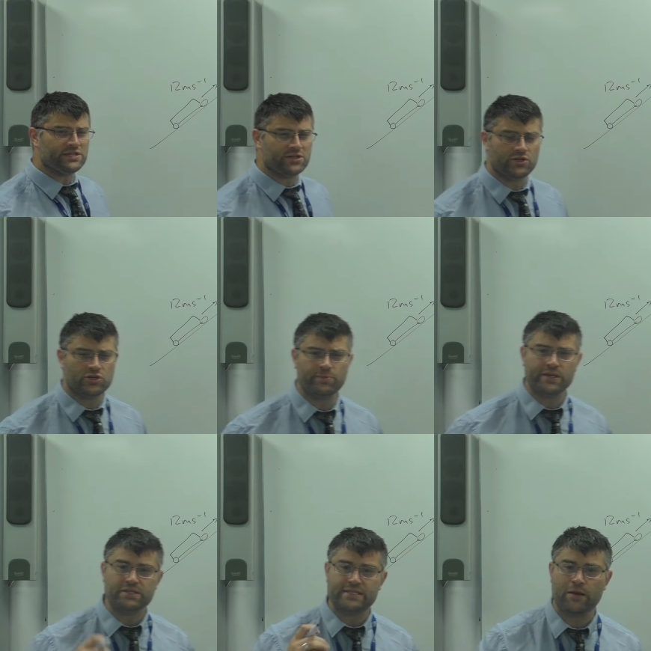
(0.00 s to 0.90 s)
so you should be
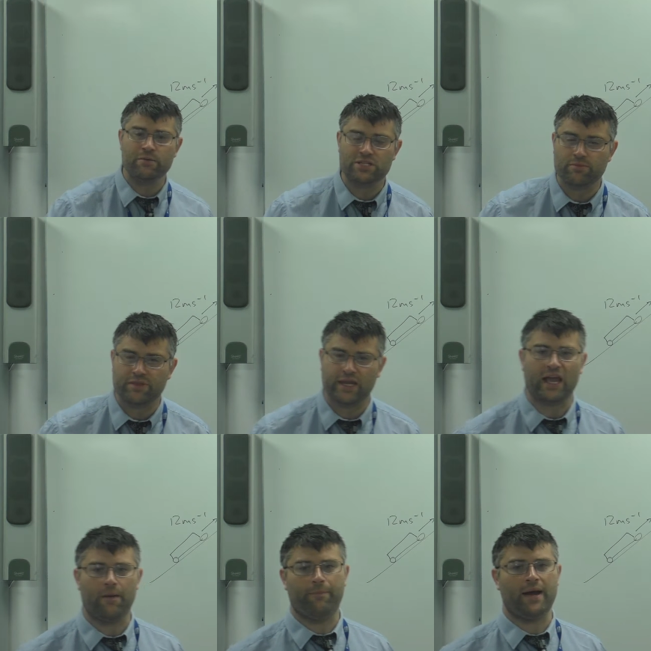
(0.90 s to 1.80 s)
able to tell me
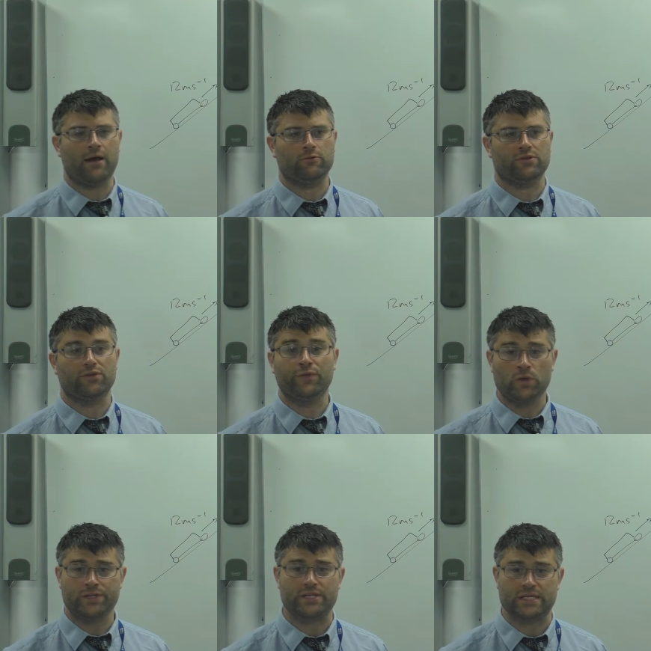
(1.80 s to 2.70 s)
something about the
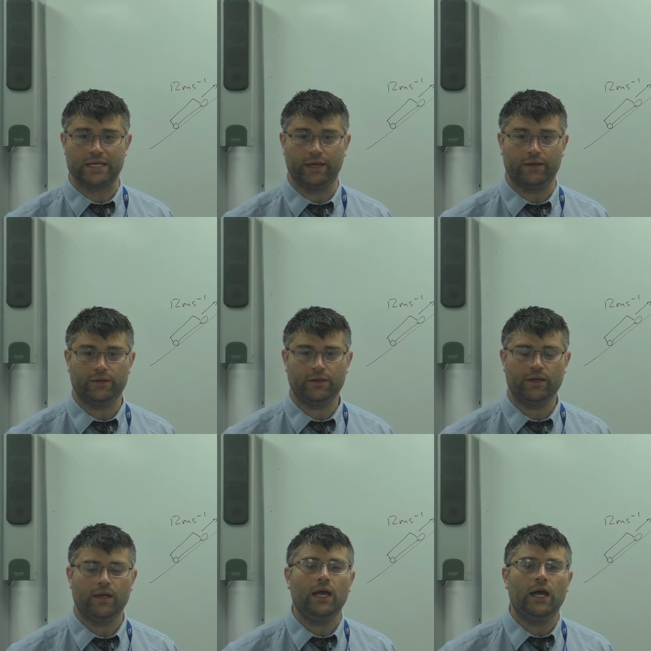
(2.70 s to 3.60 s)
forces here.
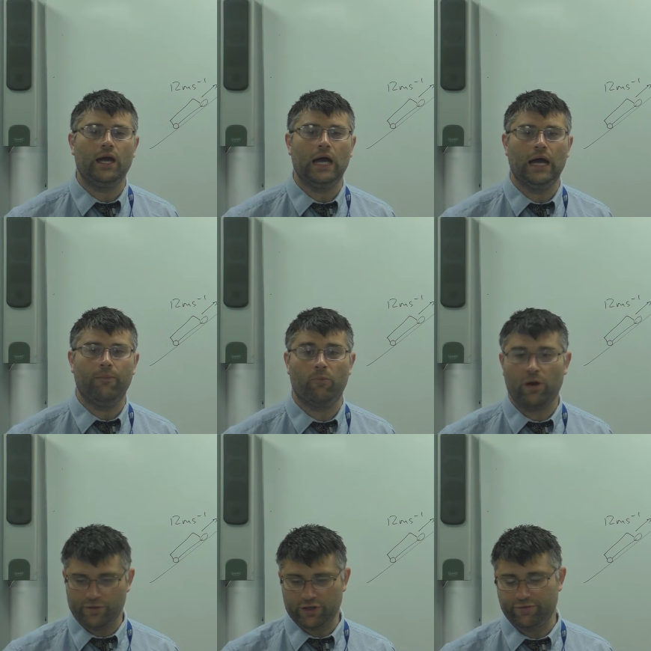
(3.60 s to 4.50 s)

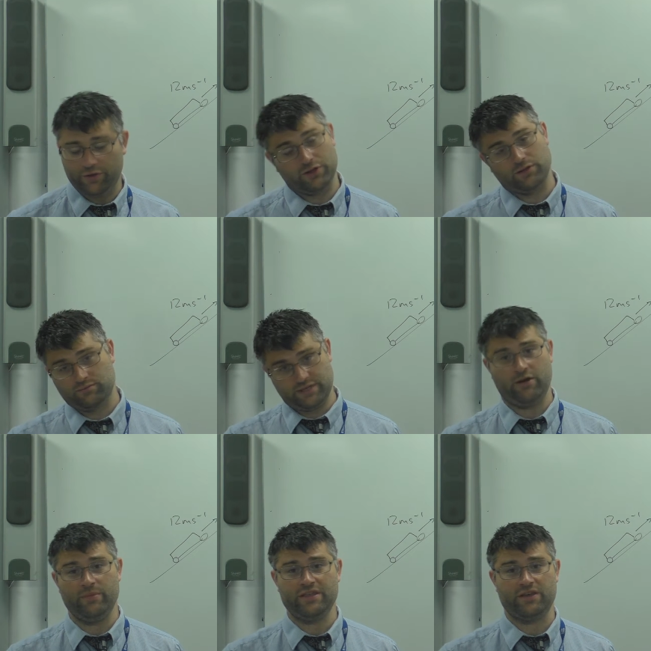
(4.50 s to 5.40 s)
Well done if you can
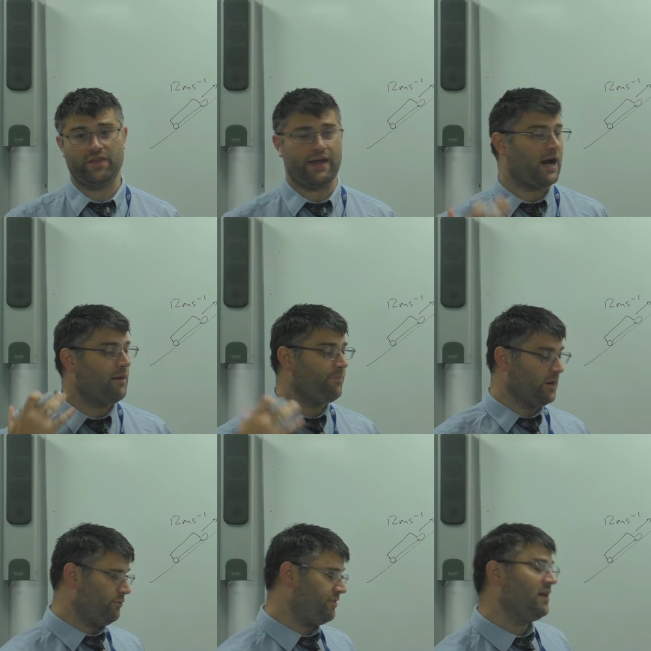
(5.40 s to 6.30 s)
tell me that they are
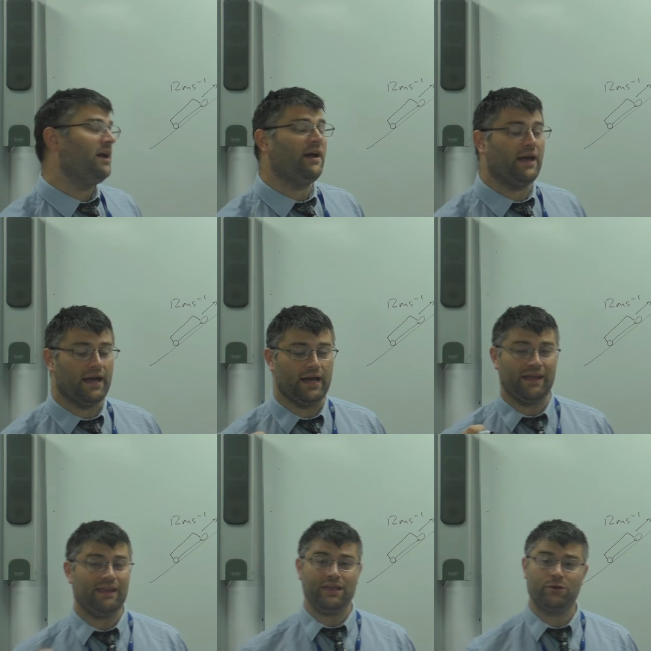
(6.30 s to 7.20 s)
both
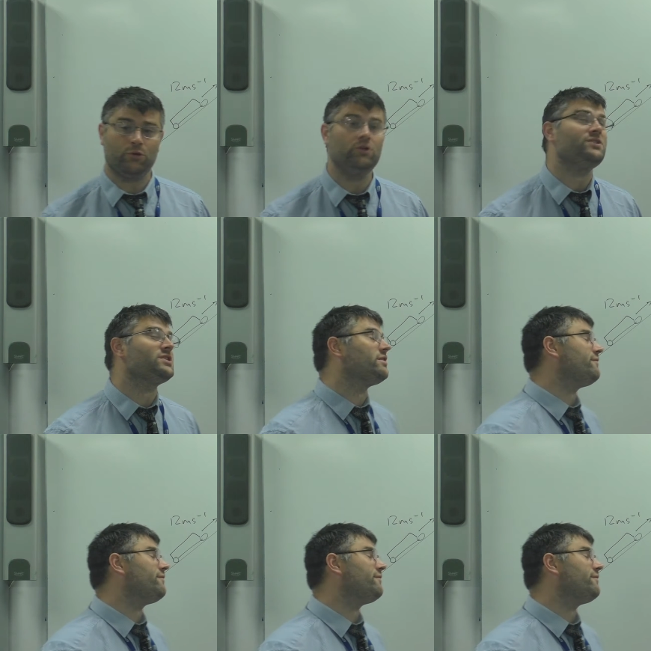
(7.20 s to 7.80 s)
equal, so the